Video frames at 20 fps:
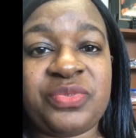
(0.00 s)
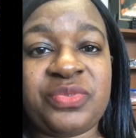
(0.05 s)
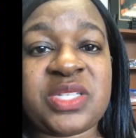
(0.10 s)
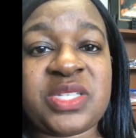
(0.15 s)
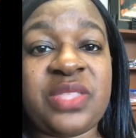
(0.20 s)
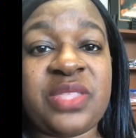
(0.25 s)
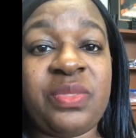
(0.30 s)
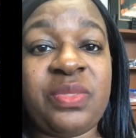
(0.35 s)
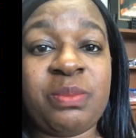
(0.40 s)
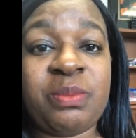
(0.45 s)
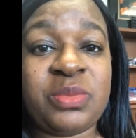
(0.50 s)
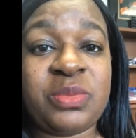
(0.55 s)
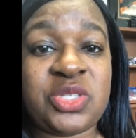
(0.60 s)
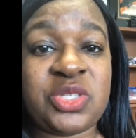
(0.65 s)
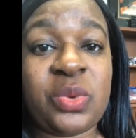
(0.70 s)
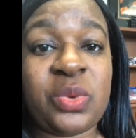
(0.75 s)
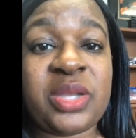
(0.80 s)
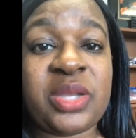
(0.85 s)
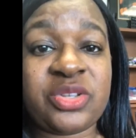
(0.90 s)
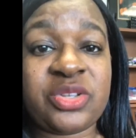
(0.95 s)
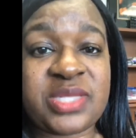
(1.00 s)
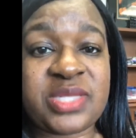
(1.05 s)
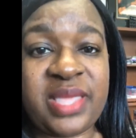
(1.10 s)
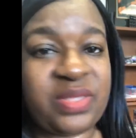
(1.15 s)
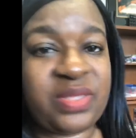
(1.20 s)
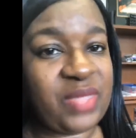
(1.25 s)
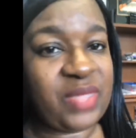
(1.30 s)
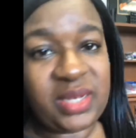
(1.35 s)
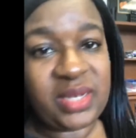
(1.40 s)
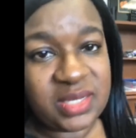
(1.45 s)
to understand
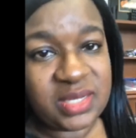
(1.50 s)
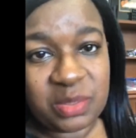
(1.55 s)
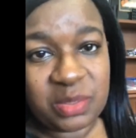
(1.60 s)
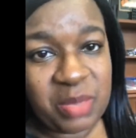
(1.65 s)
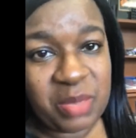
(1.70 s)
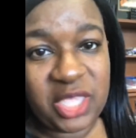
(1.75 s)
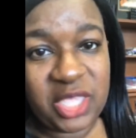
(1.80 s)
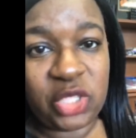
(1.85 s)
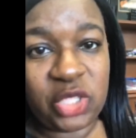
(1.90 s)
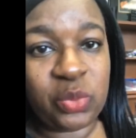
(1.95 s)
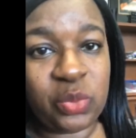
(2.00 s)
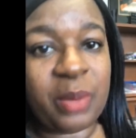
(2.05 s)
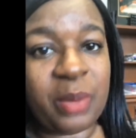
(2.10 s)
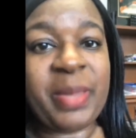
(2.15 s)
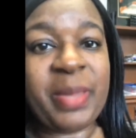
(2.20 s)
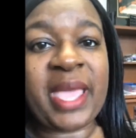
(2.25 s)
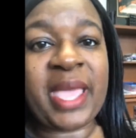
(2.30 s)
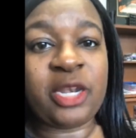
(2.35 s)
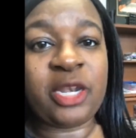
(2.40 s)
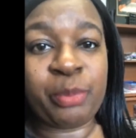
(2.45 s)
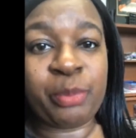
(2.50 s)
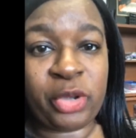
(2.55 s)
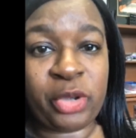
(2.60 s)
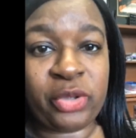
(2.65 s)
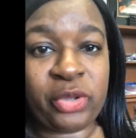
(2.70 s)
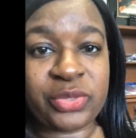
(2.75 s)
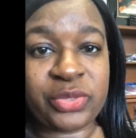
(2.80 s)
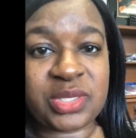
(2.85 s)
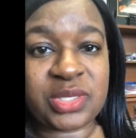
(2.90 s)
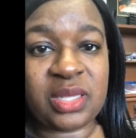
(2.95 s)
that that doesn't make you a bad
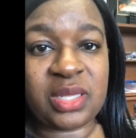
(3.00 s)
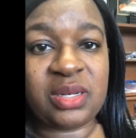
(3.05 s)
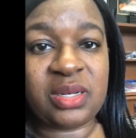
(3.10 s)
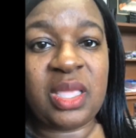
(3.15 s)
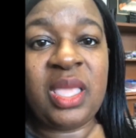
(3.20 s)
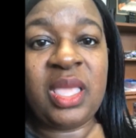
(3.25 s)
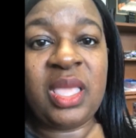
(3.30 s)
person.